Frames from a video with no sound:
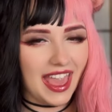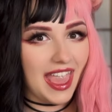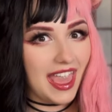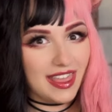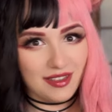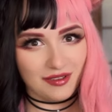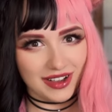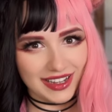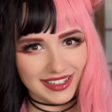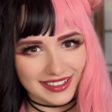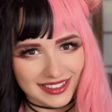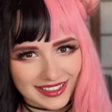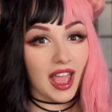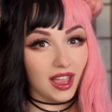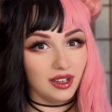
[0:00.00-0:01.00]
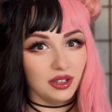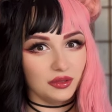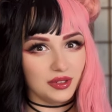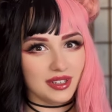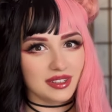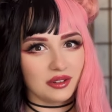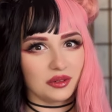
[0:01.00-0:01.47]
Anyways, I love
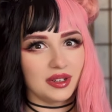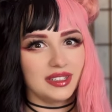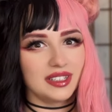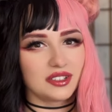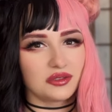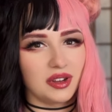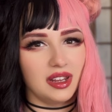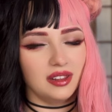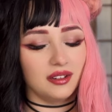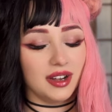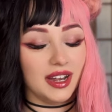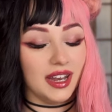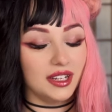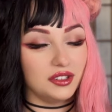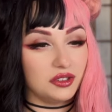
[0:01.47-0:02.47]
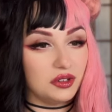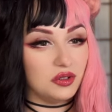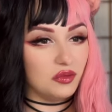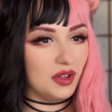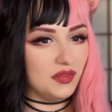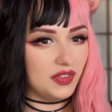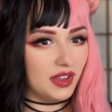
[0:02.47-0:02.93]
the song in the trailer and I do
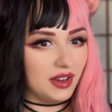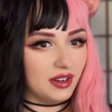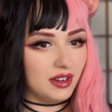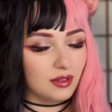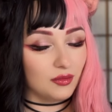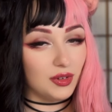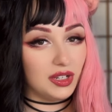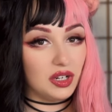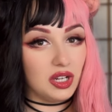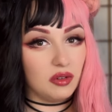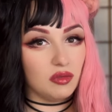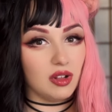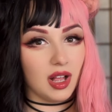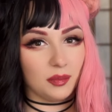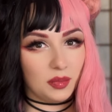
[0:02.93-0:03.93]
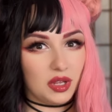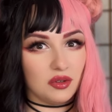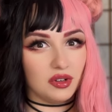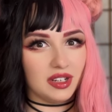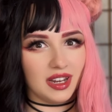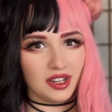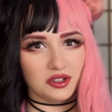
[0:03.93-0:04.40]
wonder whether it will appear
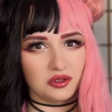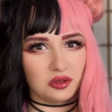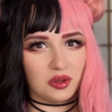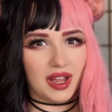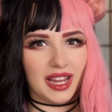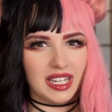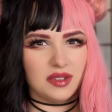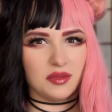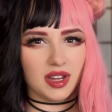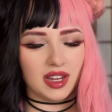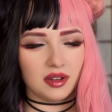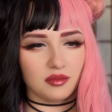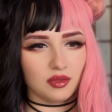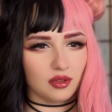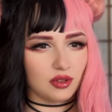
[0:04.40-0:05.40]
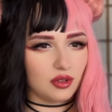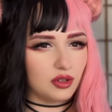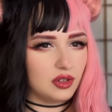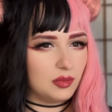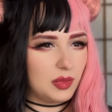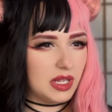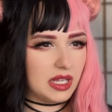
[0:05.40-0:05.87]
in actual anime. Could
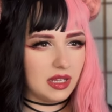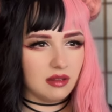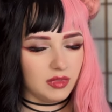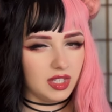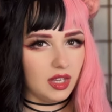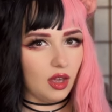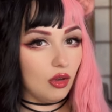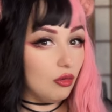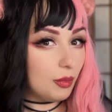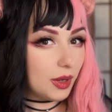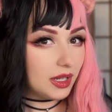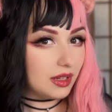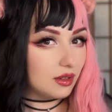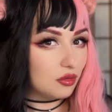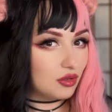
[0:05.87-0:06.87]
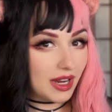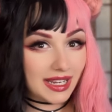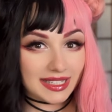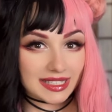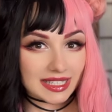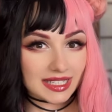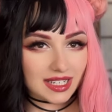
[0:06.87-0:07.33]
it be the opening or
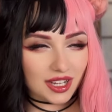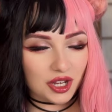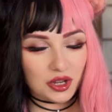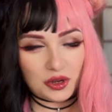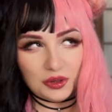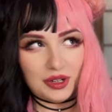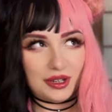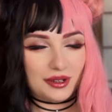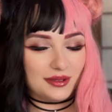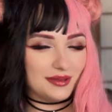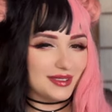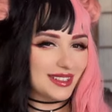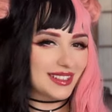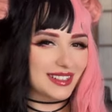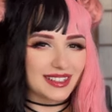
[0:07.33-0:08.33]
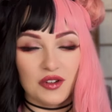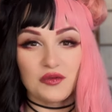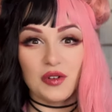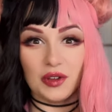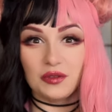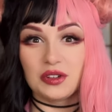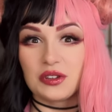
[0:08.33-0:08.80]
ending? Who knows?
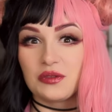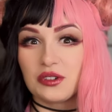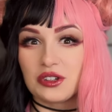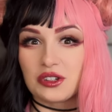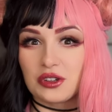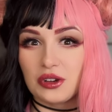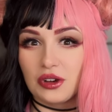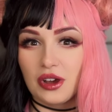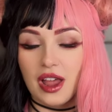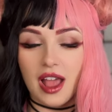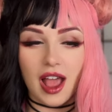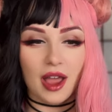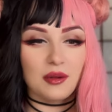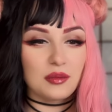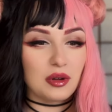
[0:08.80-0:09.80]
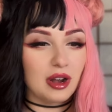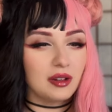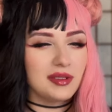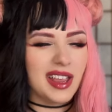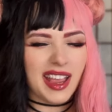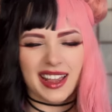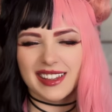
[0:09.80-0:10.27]
One thing for sure, I'm
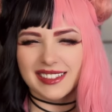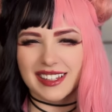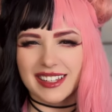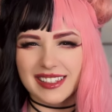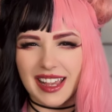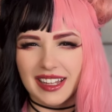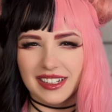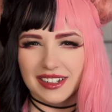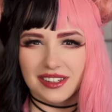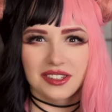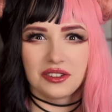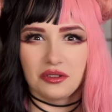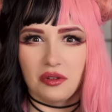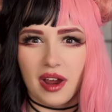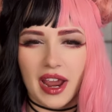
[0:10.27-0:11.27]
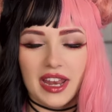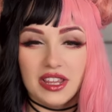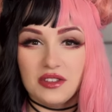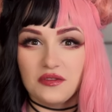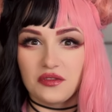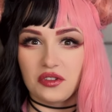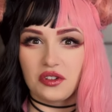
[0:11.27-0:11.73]
probably as excited as you are, and
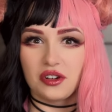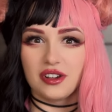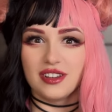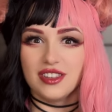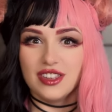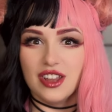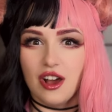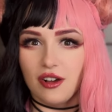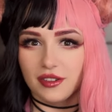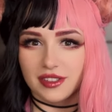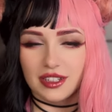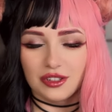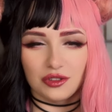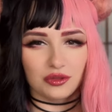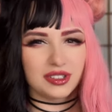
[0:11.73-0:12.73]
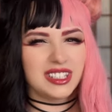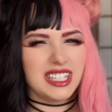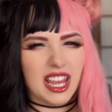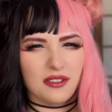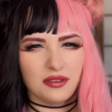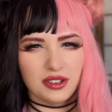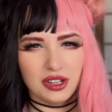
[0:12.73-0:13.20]
if you are not, then you
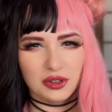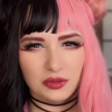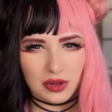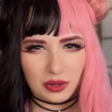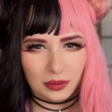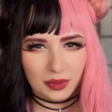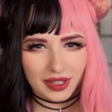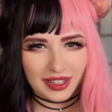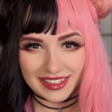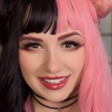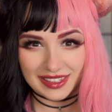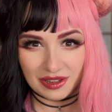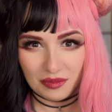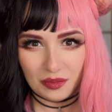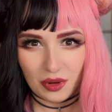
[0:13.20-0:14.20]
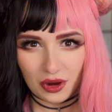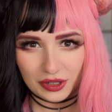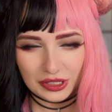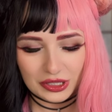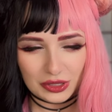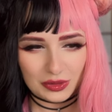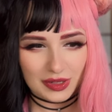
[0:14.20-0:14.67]
definitely will be at some
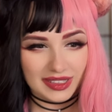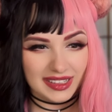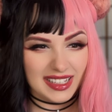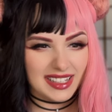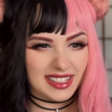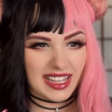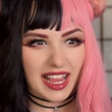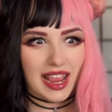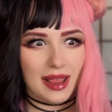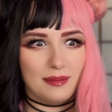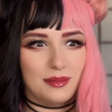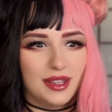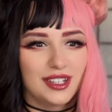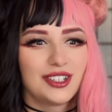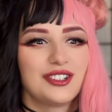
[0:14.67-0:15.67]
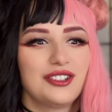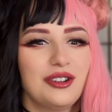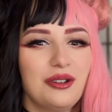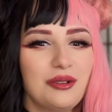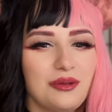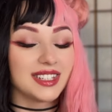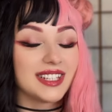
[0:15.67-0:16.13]
point during this epic
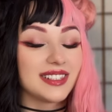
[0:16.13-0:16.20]
show.